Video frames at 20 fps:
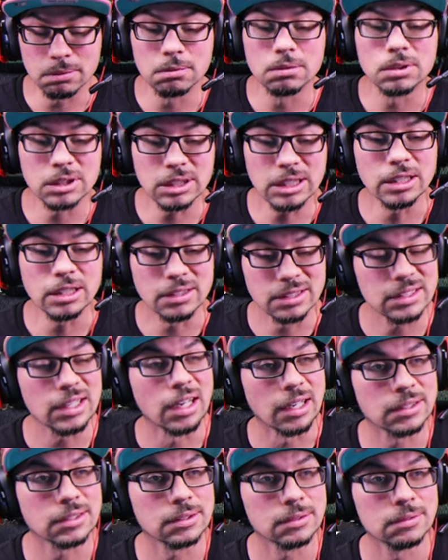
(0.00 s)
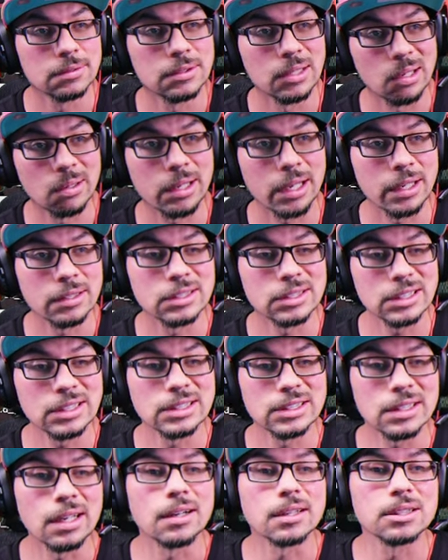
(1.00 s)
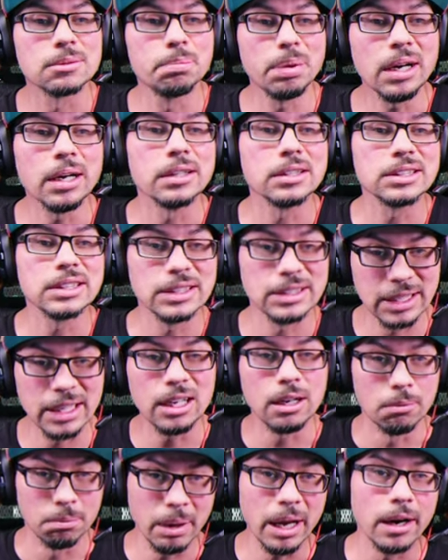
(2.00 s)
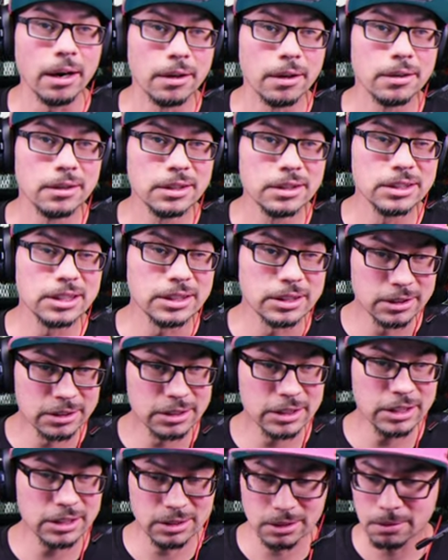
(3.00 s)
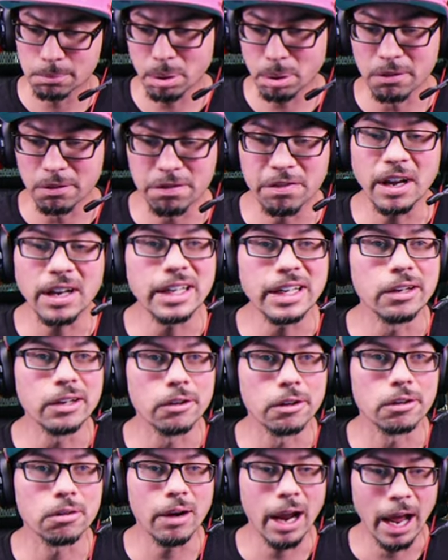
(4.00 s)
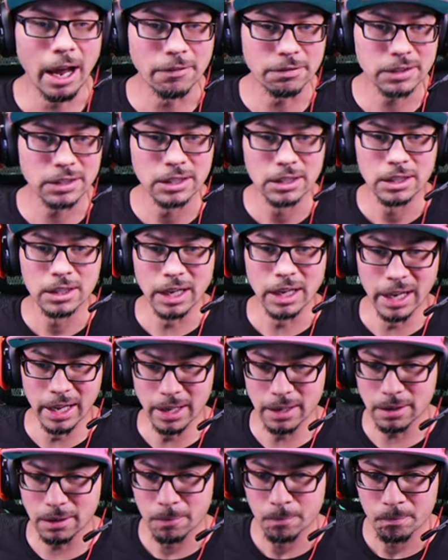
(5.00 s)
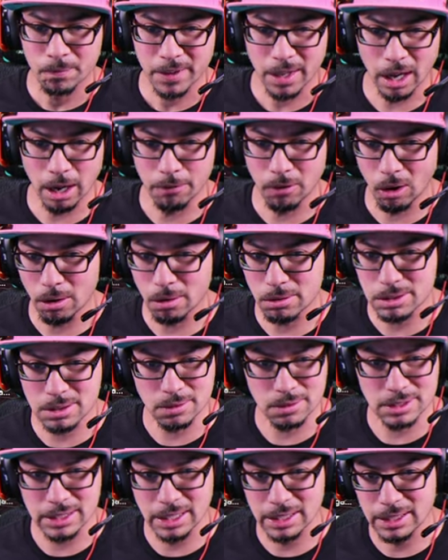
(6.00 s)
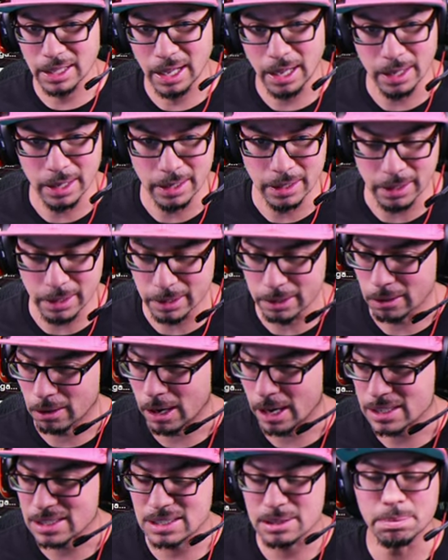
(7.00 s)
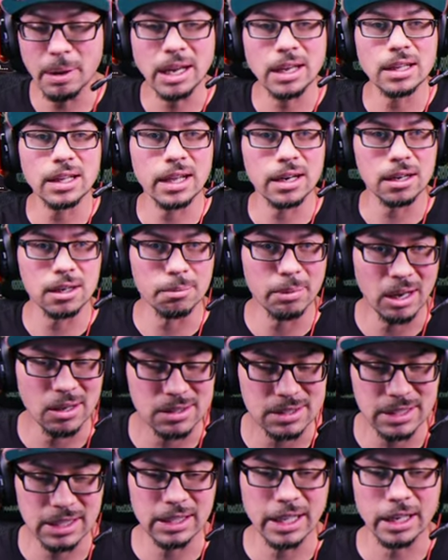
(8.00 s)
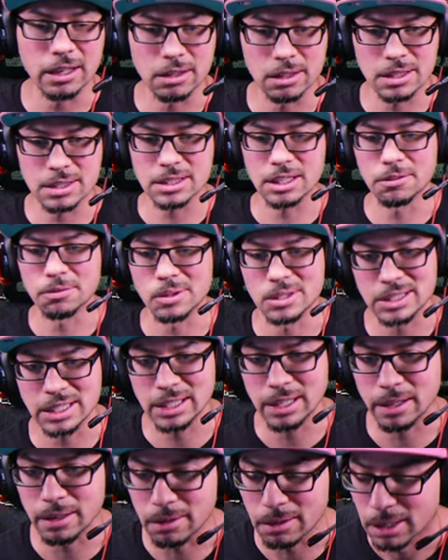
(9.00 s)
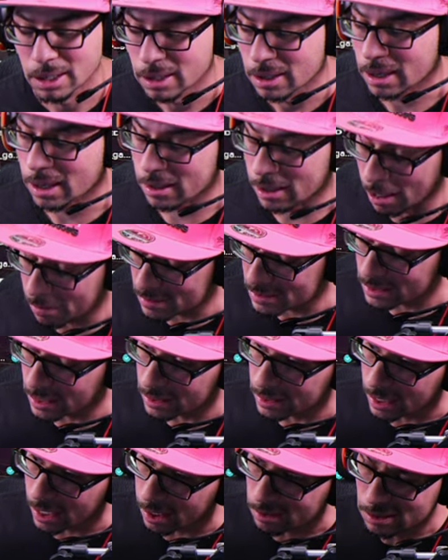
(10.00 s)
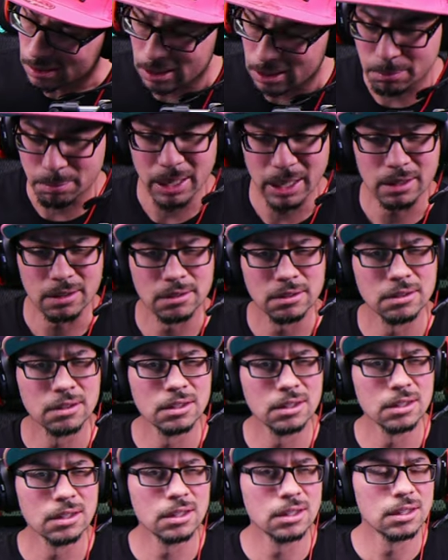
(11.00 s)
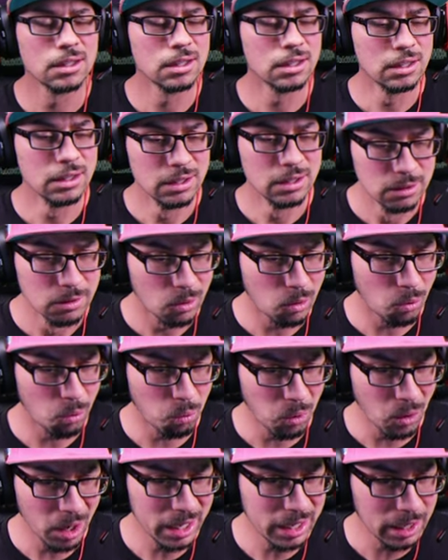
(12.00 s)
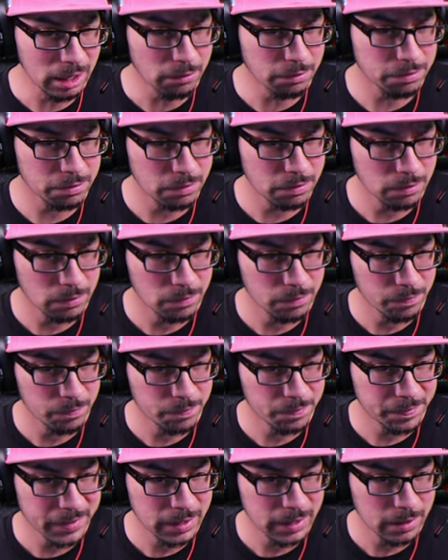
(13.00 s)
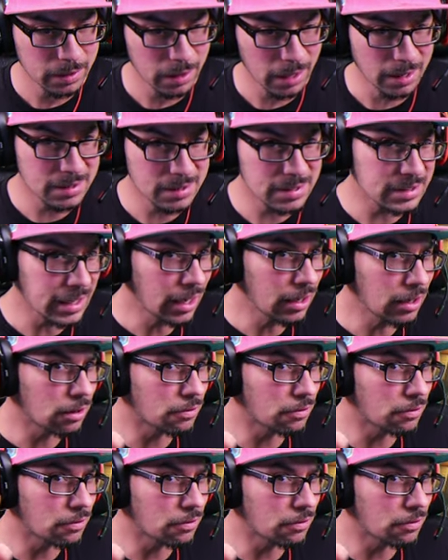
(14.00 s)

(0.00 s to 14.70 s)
she sucks. Okay, she sucks, but she's getting better. She's, she's perfecting her craft. And I've also said that, you know, I speculated about Zlaner, the stuff with Zlaner. And I've said that, look, man, what if instead of